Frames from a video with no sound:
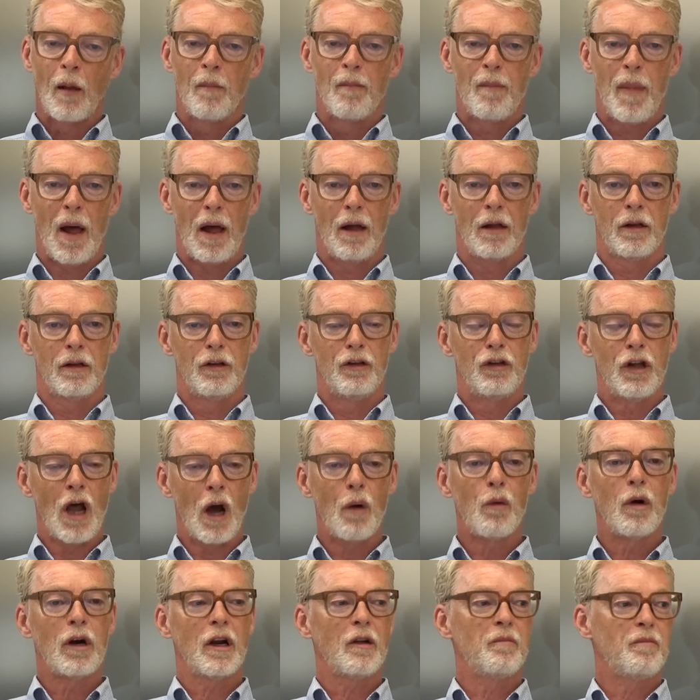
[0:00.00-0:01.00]
That no
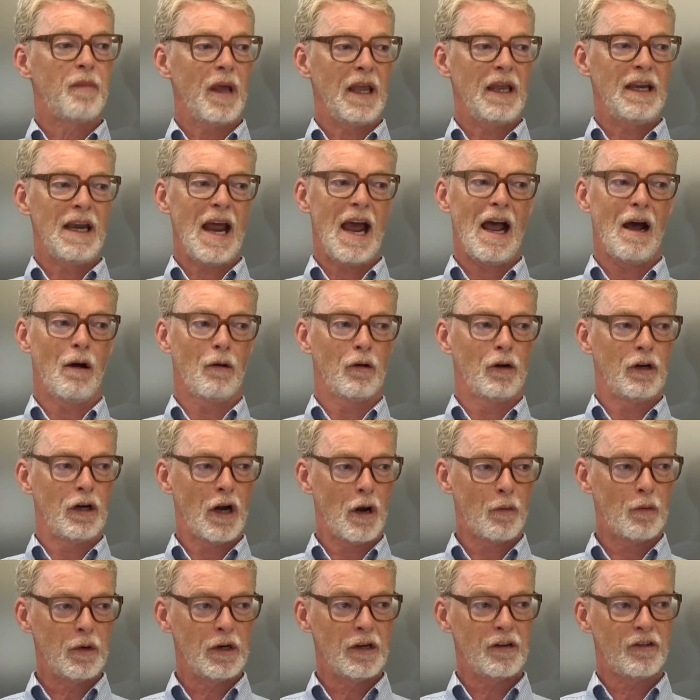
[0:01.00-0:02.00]
one had been out,
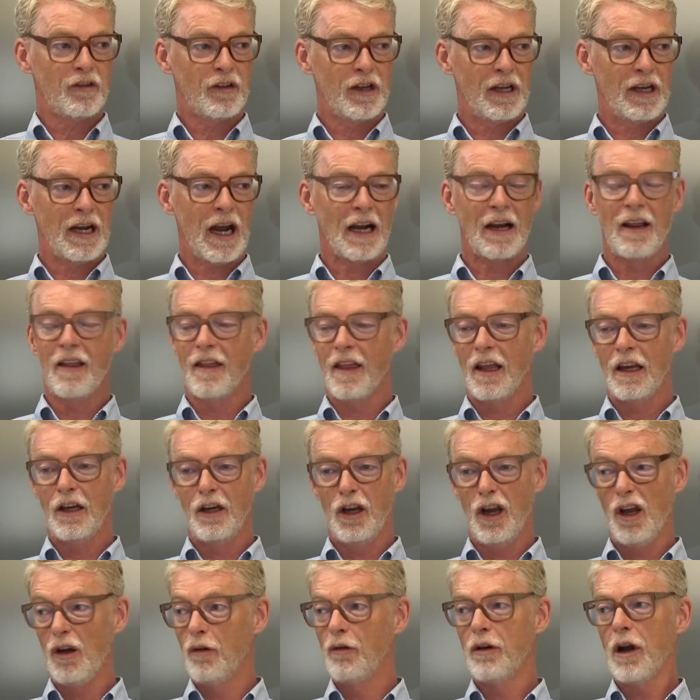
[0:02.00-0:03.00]
no one had seen anything
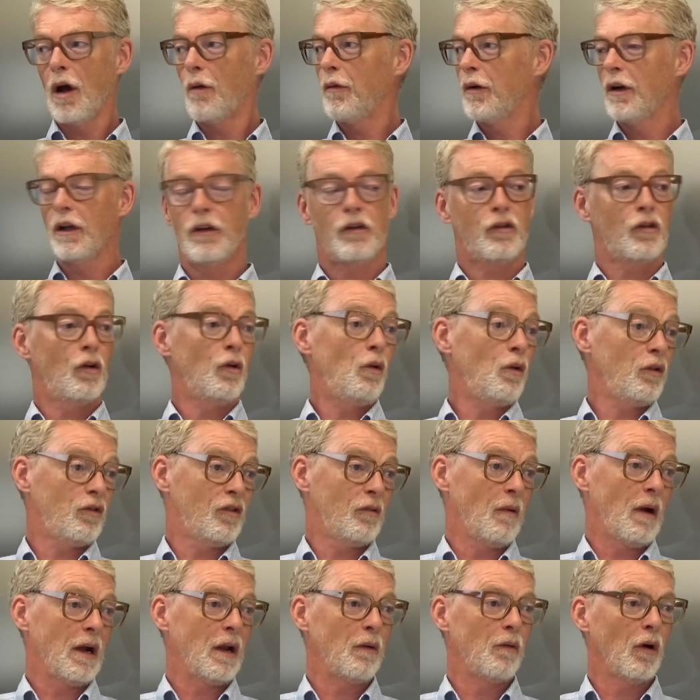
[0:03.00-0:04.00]
new, no one talked
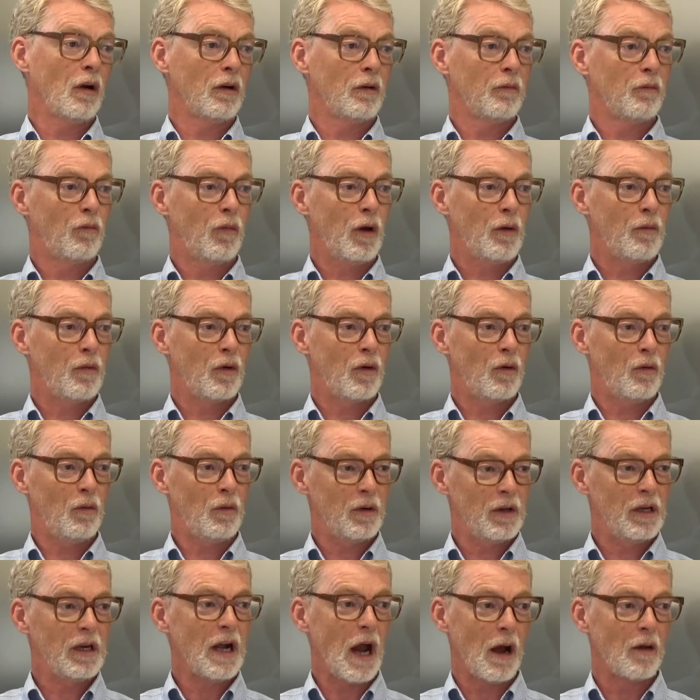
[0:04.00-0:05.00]
to anyone. We were all,
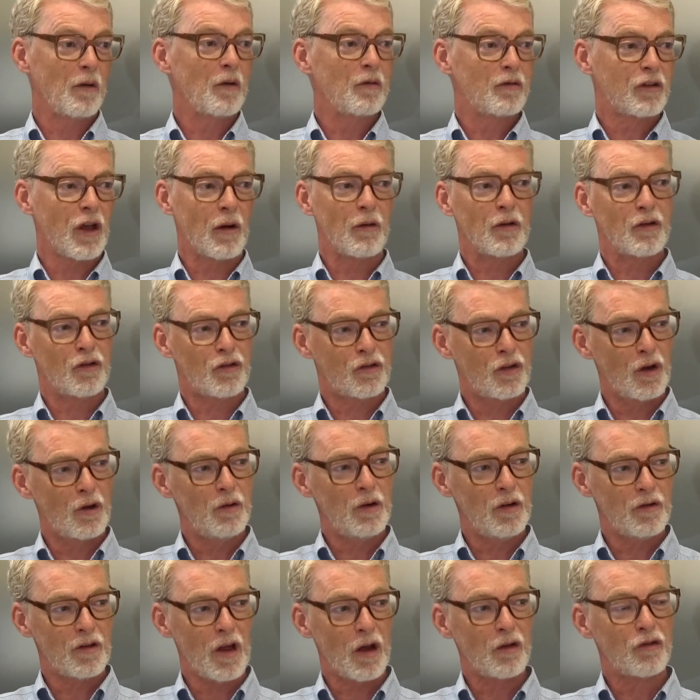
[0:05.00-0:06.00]
so as soon
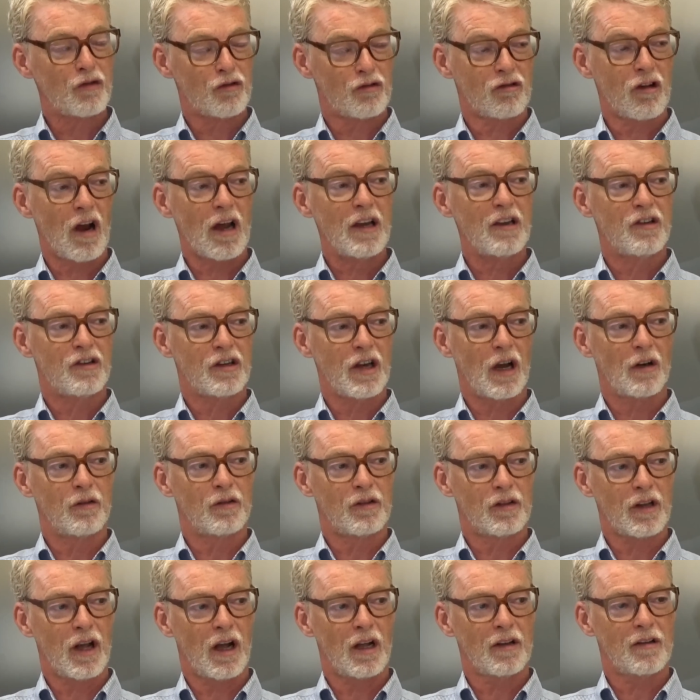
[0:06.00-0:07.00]
as those trade shows
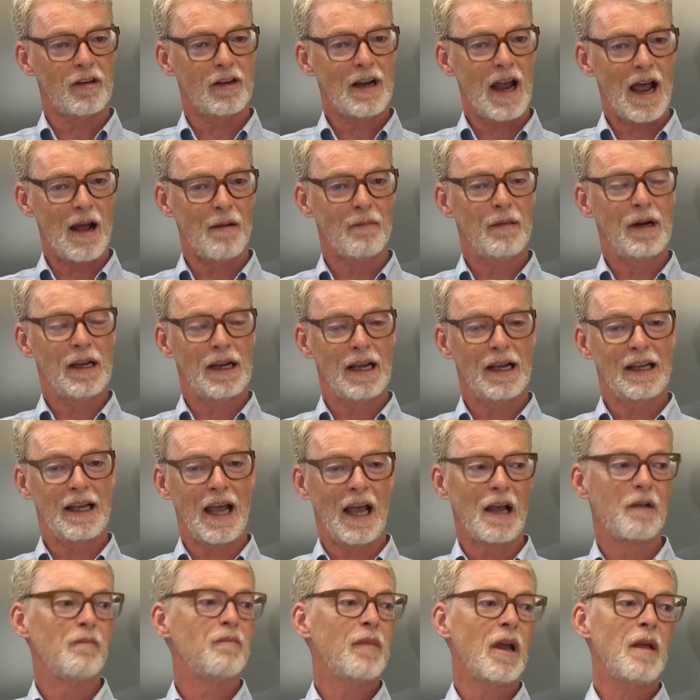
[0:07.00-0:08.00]
started happening
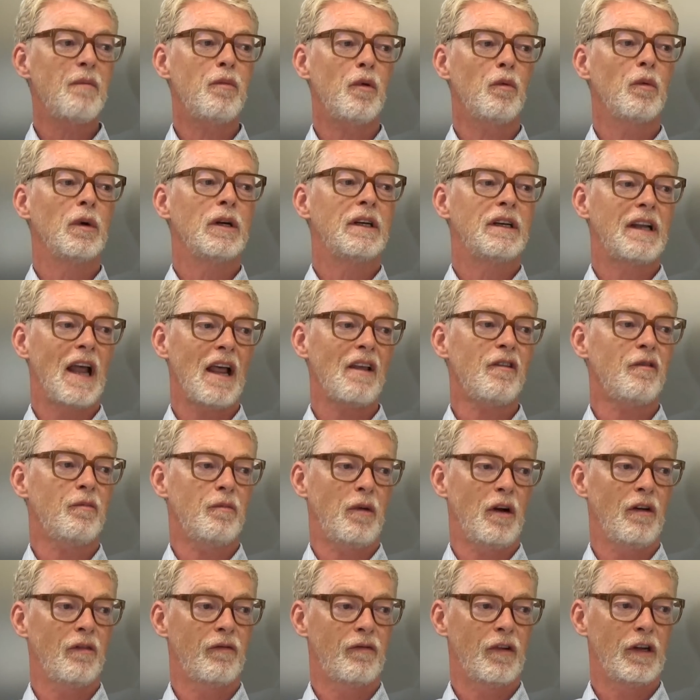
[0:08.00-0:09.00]
again, people were
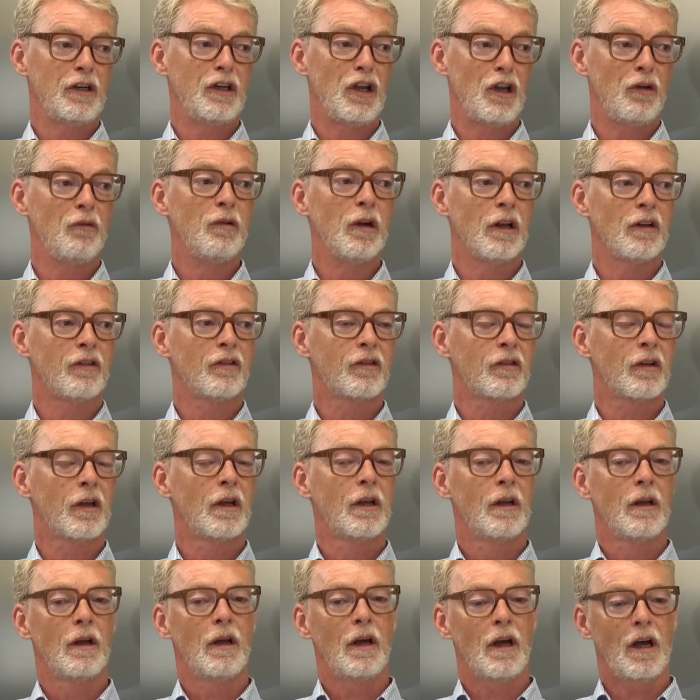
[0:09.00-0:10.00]
desperate for newness,
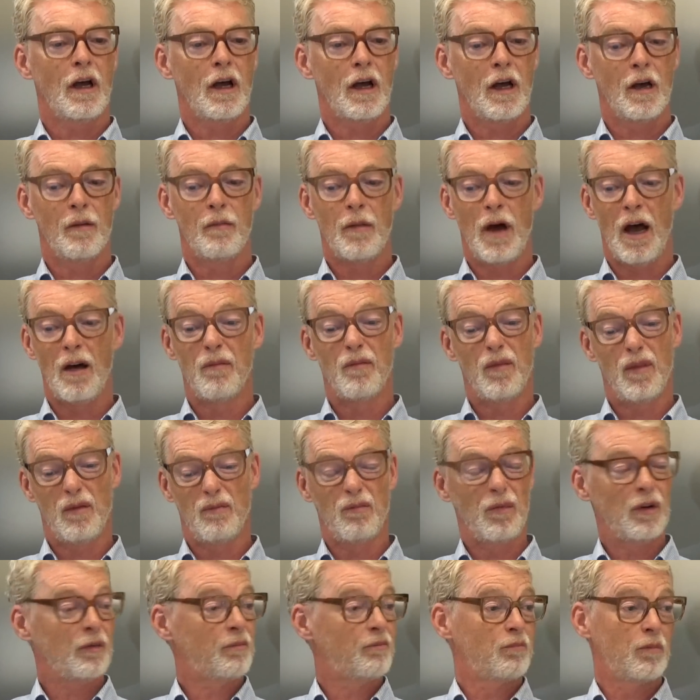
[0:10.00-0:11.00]
and
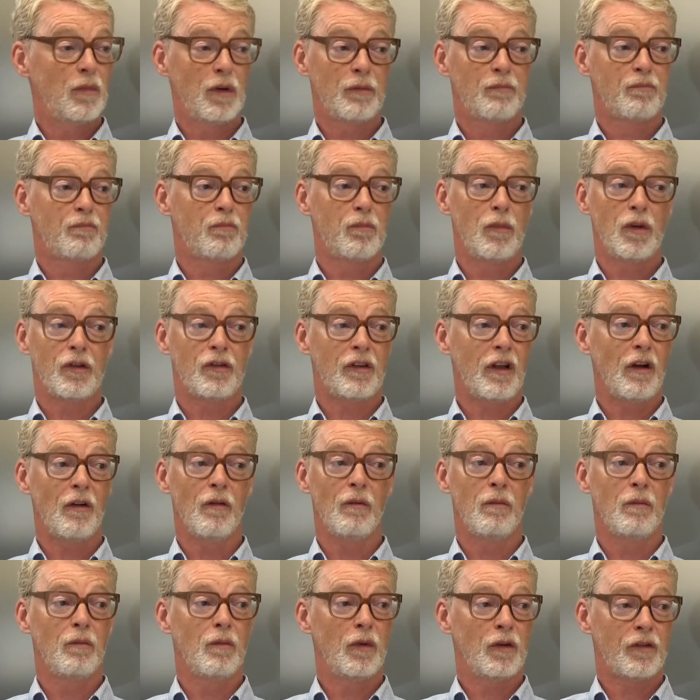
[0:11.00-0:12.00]
we're
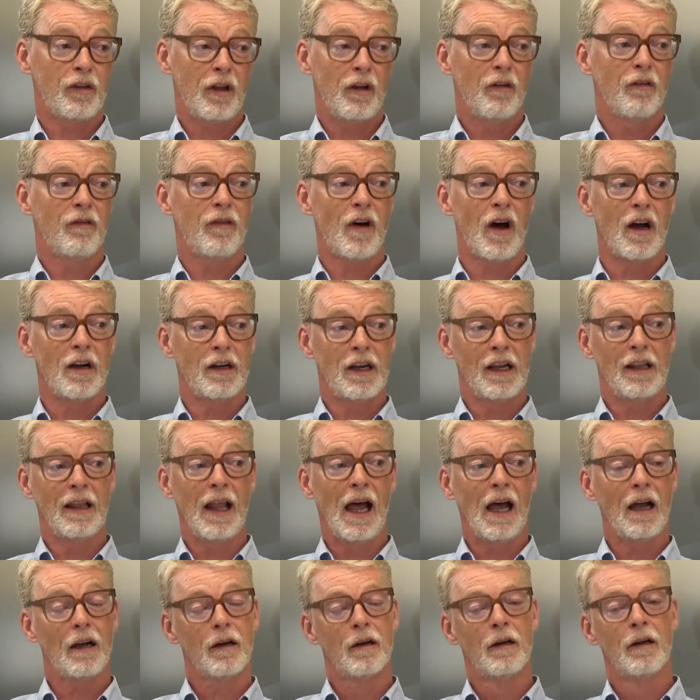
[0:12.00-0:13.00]
still finding
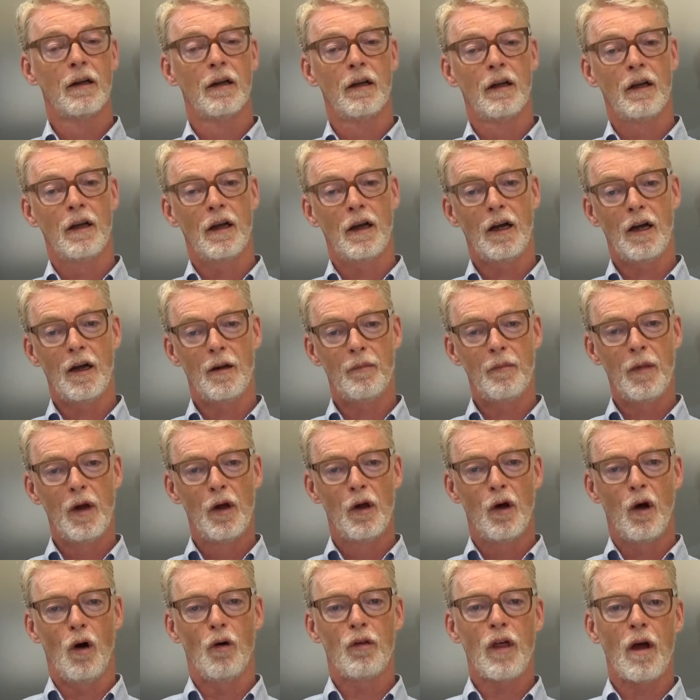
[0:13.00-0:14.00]
that.
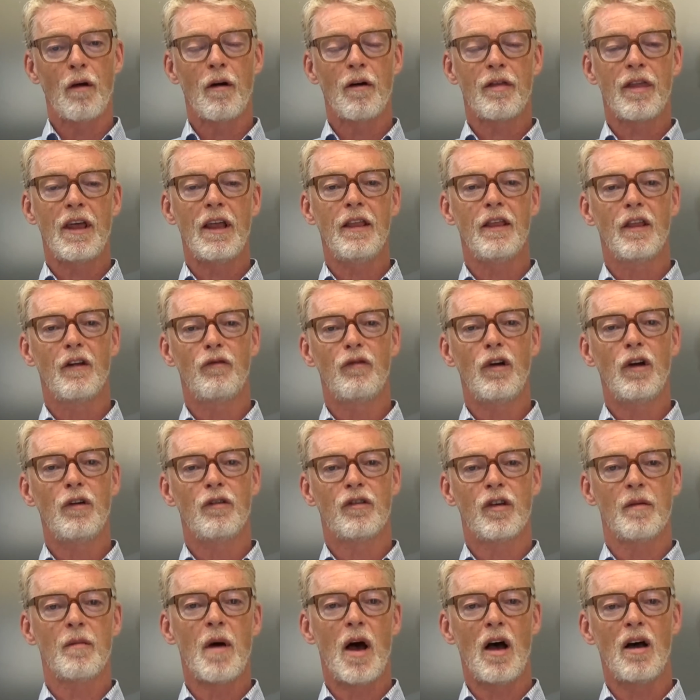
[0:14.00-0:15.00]
Although I think the route
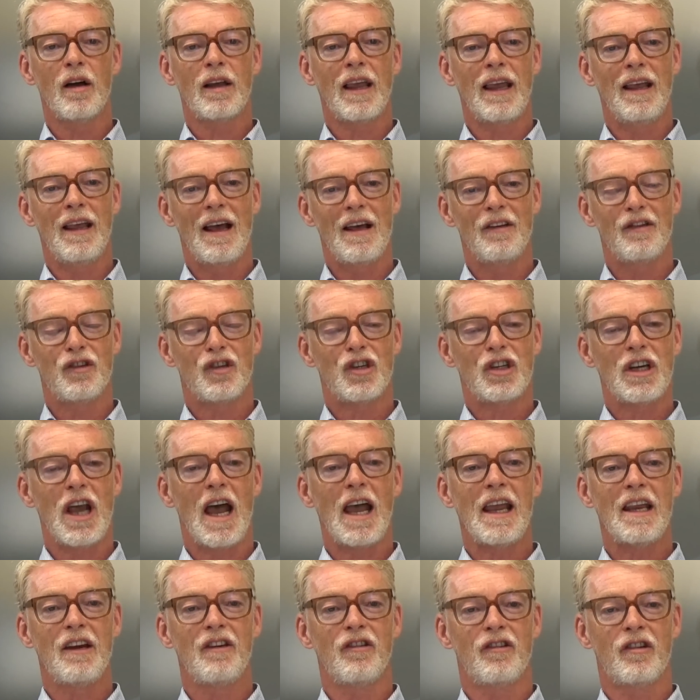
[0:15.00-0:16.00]
to market has
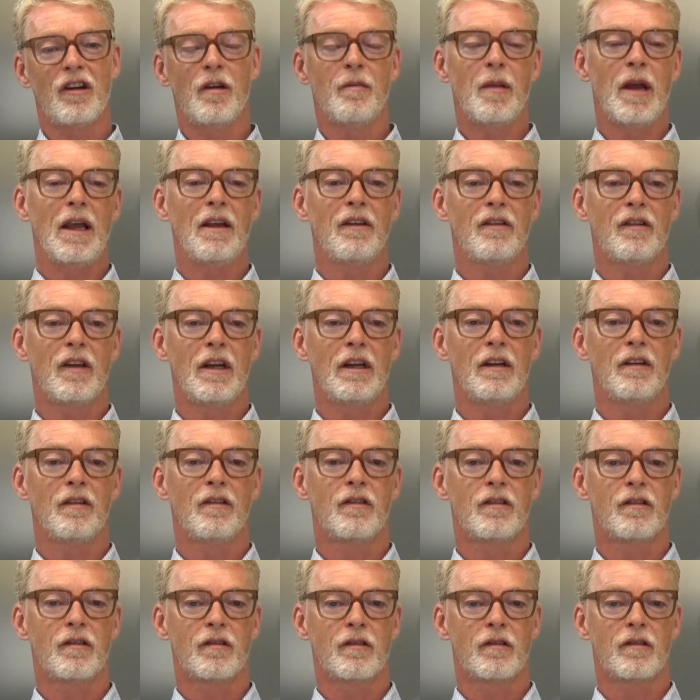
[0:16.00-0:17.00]
changed a bit
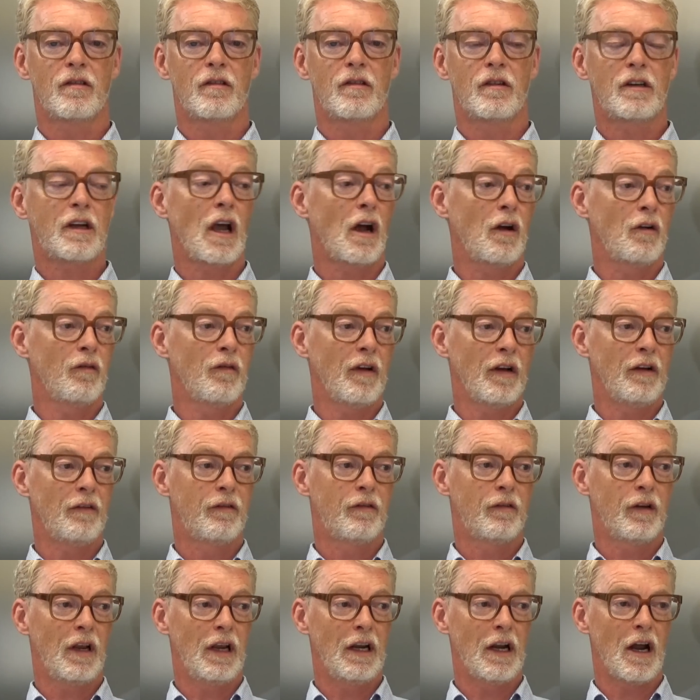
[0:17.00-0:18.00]
since
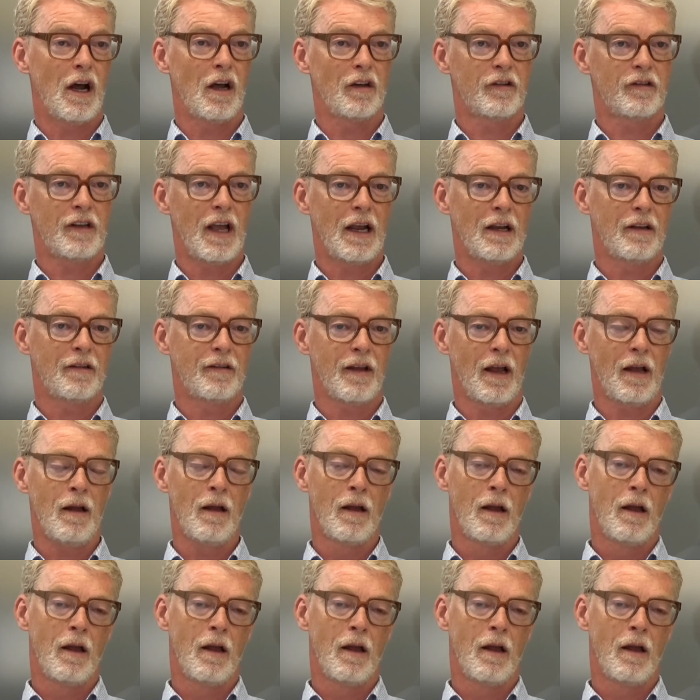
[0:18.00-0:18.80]
COVID in our sector.